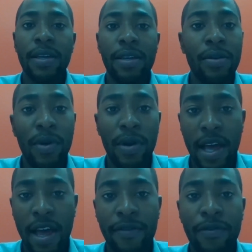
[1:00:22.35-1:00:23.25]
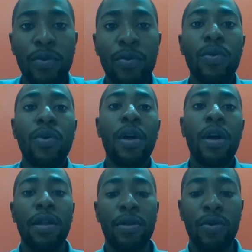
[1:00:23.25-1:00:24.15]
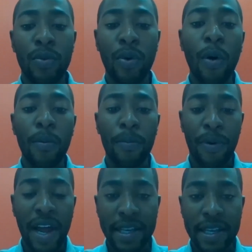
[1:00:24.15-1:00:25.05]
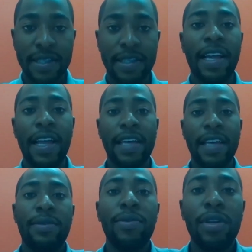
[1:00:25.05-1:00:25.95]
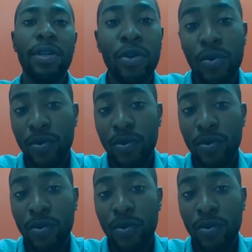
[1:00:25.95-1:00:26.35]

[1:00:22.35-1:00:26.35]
You will have to to compress the gas so that you